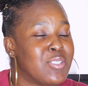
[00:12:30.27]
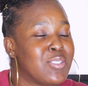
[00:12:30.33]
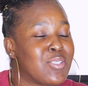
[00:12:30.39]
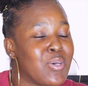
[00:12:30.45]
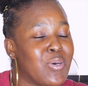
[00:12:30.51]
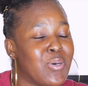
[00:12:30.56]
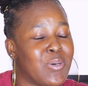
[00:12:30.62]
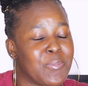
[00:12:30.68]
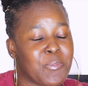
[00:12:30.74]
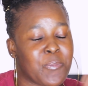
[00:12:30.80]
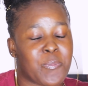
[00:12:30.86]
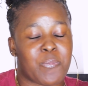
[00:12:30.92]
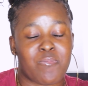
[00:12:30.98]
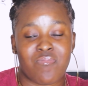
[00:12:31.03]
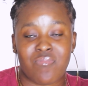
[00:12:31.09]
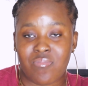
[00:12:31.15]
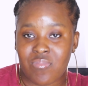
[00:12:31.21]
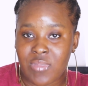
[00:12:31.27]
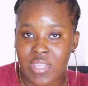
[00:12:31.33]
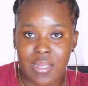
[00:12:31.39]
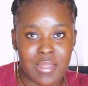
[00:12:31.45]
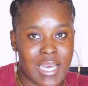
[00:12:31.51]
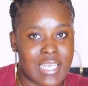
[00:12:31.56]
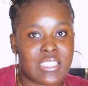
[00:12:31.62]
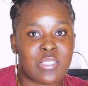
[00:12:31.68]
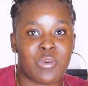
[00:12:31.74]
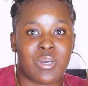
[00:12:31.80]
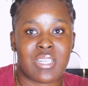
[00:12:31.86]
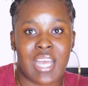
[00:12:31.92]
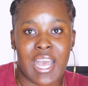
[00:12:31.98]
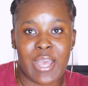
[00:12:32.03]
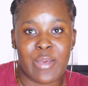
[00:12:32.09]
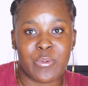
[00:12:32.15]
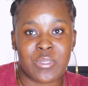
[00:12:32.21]
So that's
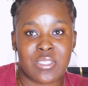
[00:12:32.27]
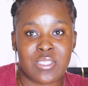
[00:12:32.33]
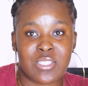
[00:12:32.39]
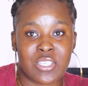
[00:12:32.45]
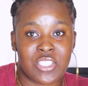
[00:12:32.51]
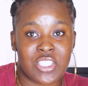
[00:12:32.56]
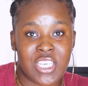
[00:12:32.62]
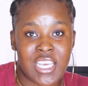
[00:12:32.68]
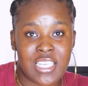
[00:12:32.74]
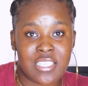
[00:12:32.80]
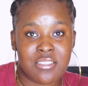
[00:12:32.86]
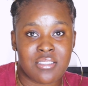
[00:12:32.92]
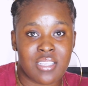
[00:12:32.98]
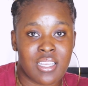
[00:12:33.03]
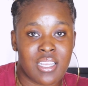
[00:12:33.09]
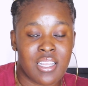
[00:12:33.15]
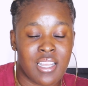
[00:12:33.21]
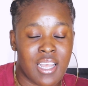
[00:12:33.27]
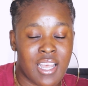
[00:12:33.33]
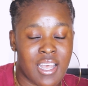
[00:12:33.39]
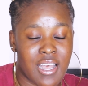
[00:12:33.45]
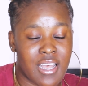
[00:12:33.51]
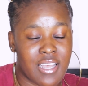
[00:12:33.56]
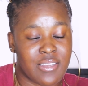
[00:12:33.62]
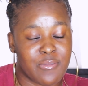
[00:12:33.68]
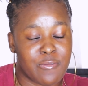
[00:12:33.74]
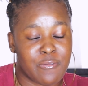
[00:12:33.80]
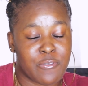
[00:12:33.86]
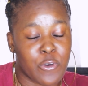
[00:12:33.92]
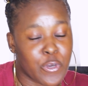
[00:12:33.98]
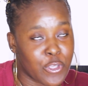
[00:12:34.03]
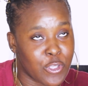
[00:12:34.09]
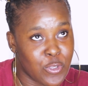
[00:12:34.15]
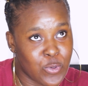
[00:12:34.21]
what I would suggest
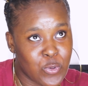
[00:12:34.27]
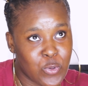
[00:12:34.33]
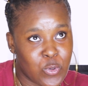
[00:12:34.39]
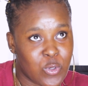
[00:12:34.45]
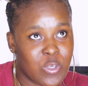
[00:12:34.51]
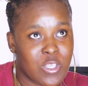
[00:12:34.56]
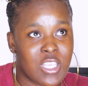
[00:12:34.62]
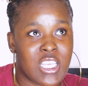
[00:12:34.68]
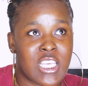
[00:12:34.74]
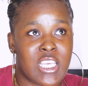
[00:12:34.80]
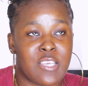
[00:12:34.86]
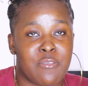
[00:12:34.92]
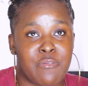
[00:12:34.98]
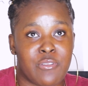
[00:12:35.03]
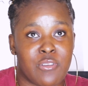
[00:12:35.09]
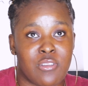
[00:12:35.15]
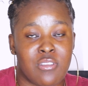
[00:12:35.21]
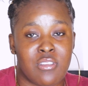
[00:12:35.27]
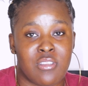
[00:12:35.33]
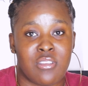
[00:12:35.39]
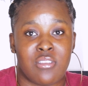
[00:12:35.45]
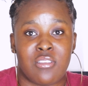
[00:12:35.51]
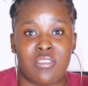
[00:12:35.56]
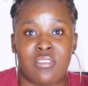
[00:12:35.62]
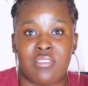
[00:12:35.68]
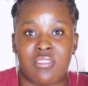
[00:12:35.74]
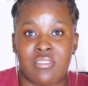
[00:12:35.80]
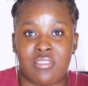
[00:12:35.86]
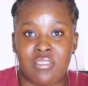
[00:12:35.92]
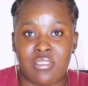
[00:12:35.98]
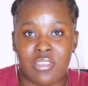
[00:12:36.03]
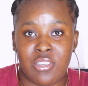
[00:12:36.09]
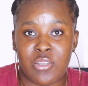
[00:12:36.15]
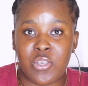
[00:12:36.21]
for you if
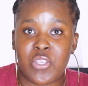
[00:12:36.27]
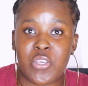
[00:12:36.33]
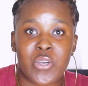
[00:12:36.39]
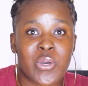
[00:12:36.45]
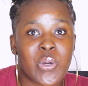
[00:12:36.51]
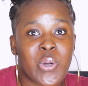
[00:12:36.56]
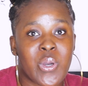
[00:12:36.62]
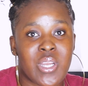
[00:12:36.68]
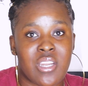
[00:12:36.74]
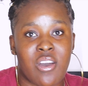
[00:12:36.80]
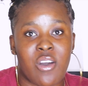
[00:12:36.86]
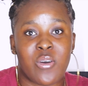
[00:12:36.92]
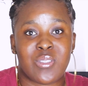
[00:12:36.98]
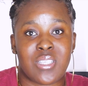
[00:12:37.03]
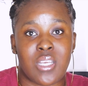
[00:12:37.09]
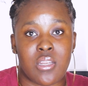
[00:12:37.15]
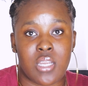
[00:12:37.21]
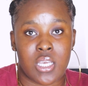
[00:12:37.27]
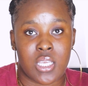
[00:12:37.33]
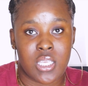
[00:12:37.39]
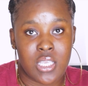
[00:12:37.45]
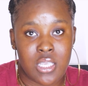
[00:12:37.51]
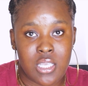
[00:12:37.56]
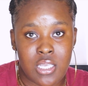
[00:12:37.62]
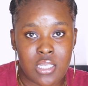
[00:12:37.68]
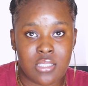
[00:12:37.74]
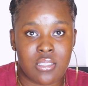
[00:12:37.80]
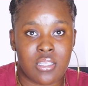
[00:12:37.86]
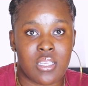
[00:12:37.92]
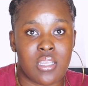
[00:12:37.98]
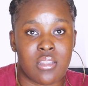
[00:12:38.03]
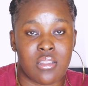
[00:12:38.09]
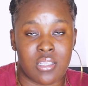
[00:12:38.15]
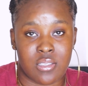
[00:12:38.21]
you know you're going out in the
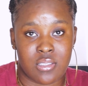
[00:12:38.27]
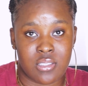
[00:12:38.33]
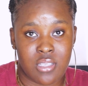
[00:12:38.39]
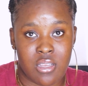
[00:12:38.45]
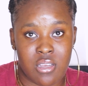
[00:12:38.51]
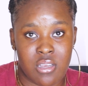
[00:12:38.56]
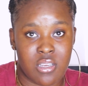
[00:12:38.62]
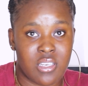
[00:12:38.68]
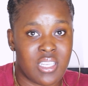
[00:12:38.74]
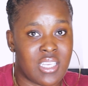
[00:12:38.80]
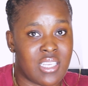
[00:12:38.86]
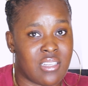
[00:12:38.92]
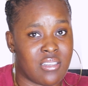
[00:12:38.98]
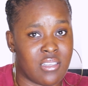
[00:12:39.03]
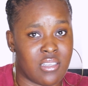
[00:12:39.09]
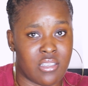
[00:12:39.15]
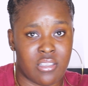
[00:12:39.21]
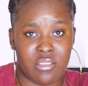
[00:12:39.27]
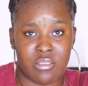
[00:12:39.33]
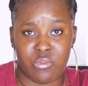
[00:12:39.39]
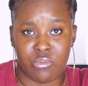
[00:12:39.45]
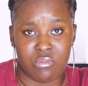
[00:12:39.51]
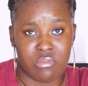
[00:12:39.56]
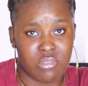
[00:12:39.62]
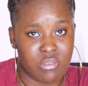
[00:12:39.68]
heat in the sun in the